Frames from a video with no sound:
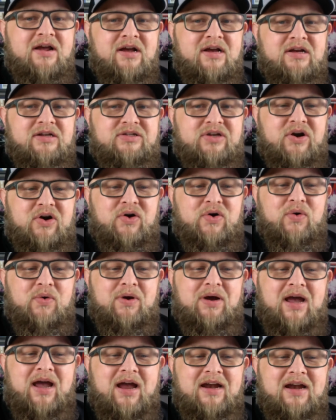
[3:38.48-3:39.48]
So
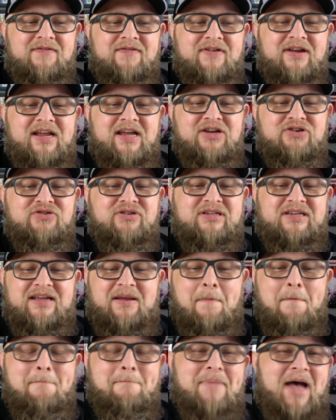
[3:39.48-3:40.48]
kind of an
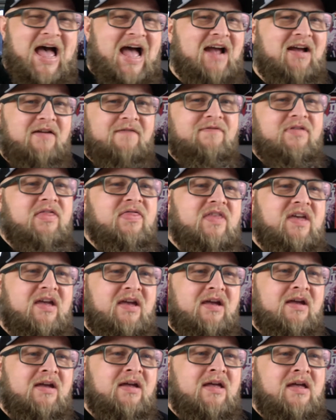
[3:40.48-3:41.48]
interesting back of
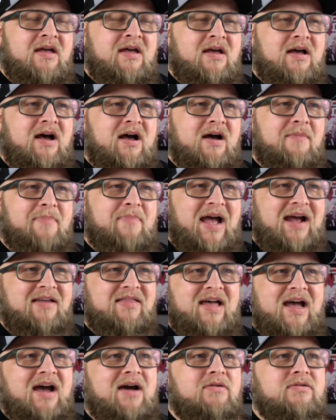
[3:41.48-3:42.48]

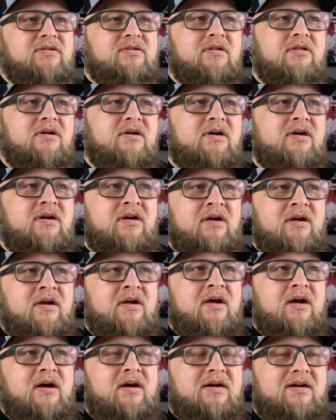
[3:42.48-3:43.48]
the house look.
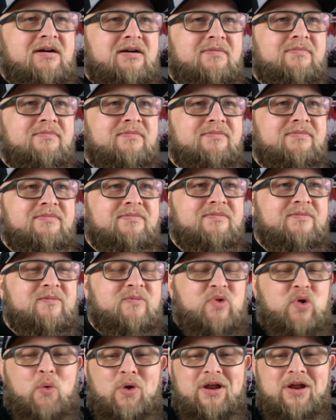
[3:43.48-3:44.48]

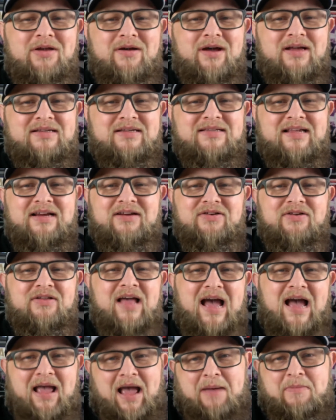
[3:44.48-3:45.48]
What do you guys think, dude?
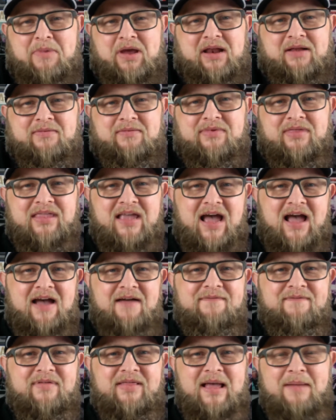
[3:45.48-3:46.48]
I mean
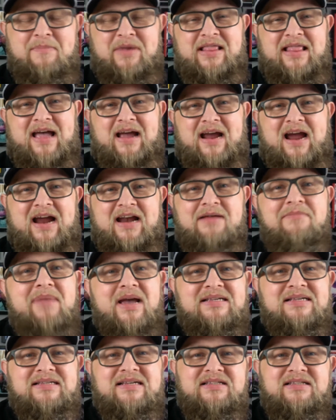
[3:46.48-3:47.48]
that kind of
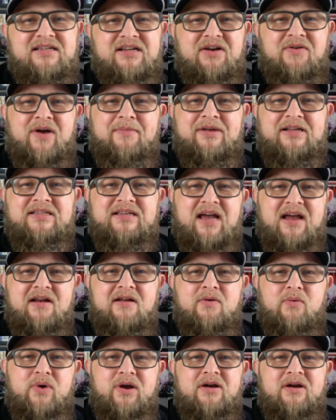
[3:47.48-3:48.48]
makes sense in a way, but it's kind
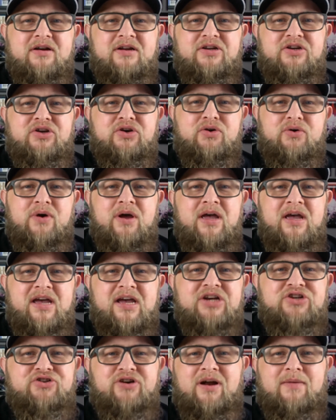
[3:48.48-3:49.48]
of weird to do
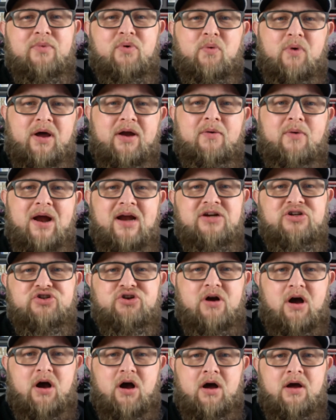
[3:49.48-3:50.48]
issue number 1, write and
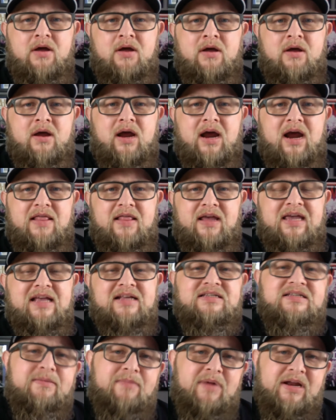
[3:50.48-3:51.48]
draw, and then
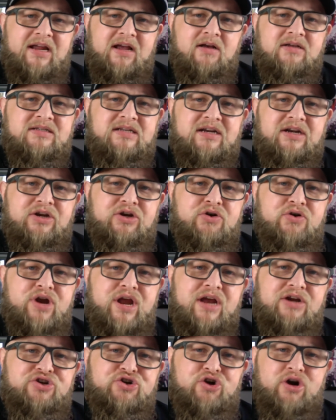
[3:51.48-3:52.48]
get somebody else in and do
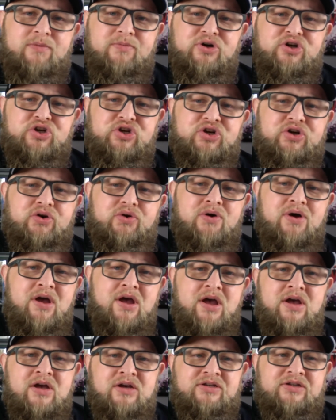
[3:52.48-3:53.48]
issue number 2.
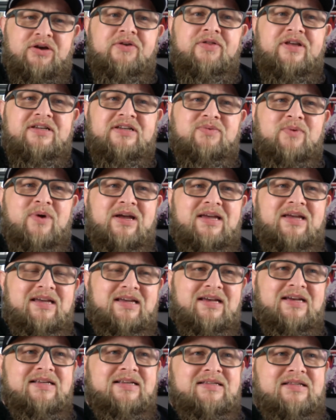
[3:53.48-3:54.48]
So this way
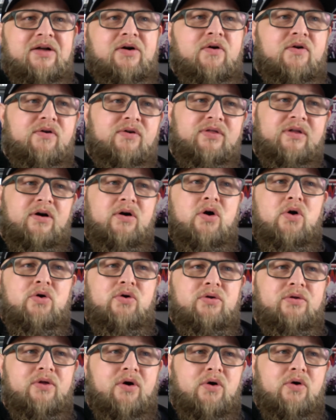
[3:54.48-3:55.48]
he is the
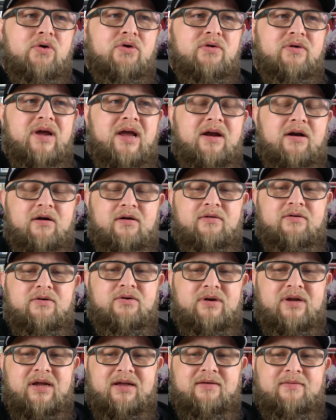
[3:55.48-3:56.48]
whole creator who
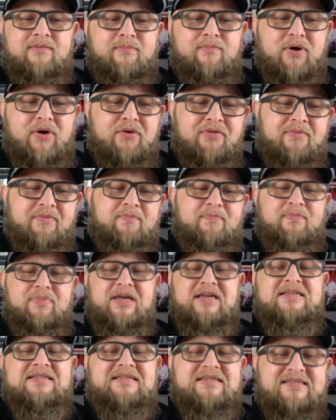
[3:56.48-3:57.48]
did both
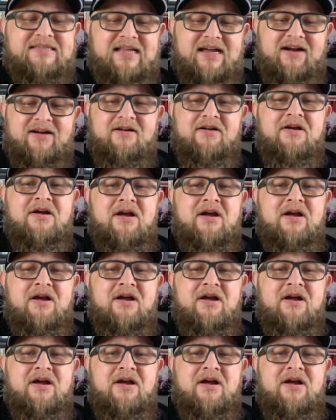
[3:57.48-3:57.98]
pieces there.